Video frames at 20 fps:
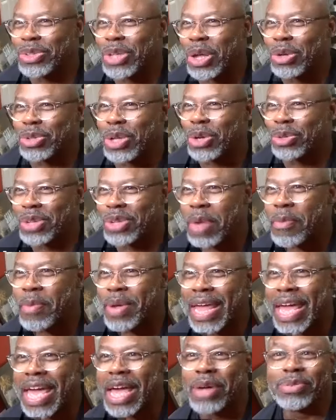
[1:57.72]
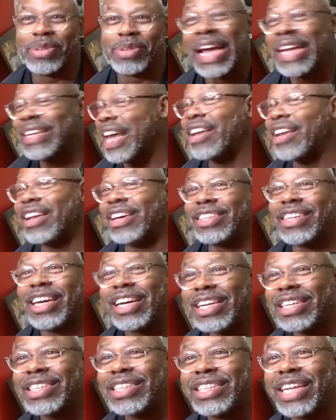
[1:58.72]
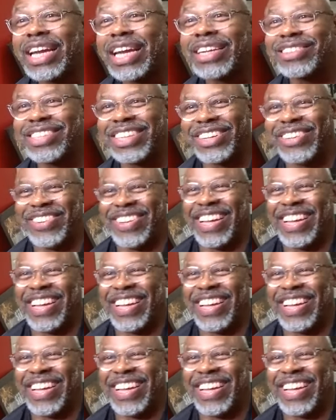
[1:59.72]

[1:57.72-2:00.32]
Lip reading: those M&Ms, they look good as shit, too.